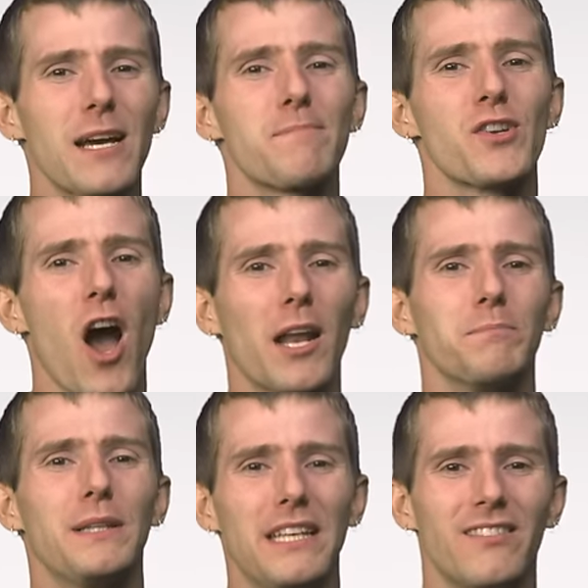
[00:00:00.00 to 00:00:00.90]
up
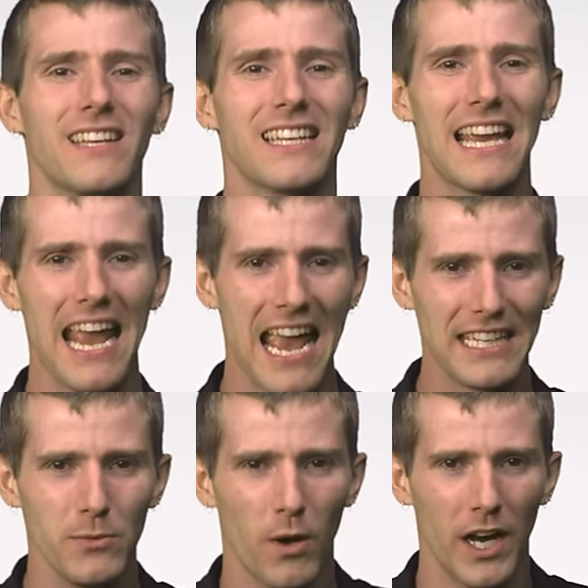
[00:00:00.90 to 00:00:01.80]
not pleasing
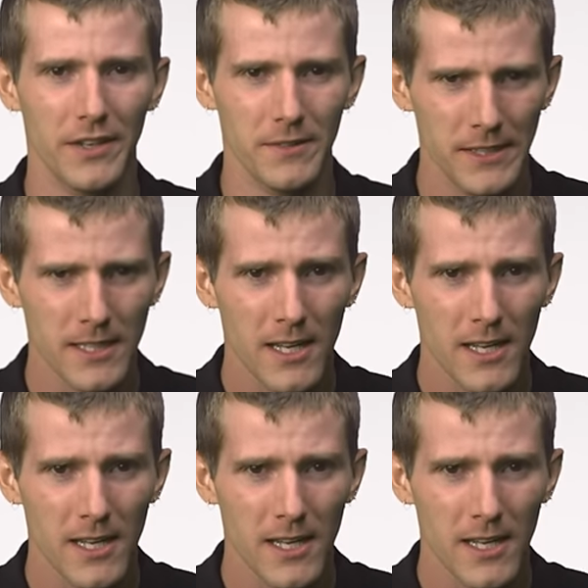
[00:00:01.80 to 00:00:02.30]
anyone.